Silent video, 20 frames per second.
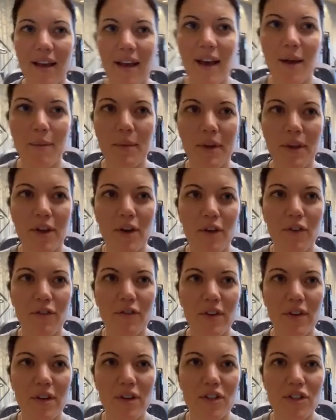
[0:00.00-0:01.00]
I'm going to go
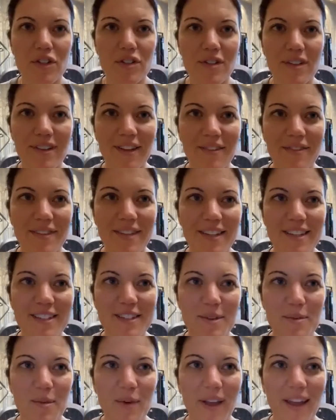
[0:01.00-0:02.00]
finish lifting
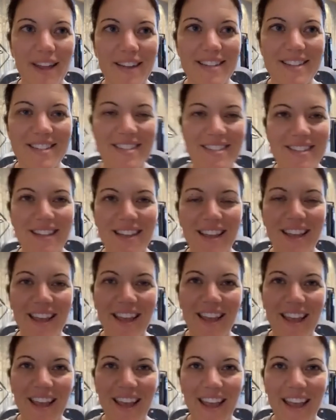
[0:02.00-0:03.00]
some weights,
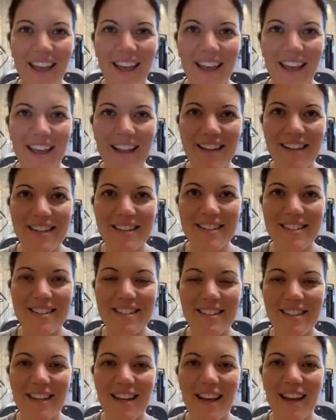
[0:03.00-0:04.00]
and
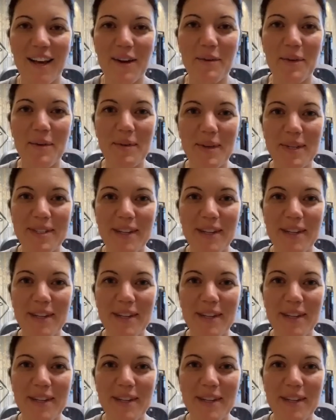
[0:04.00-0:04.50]
we will